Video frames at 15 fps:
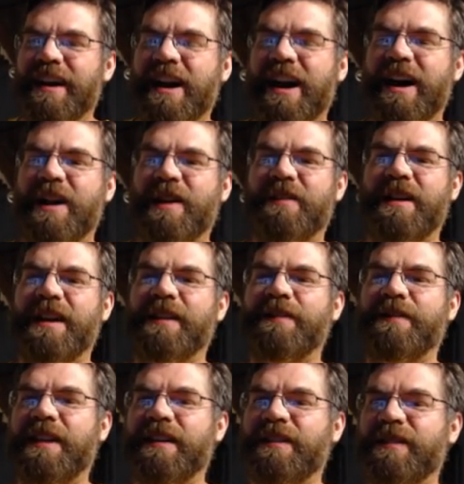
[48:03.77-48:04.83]
All right,
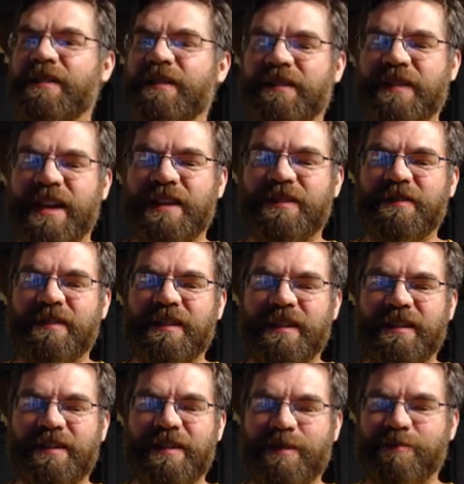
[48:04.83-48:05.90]
thank you. Thank you
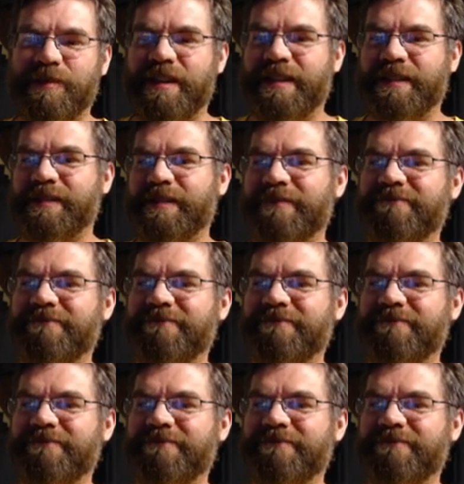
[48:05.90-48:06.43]
again. God bless.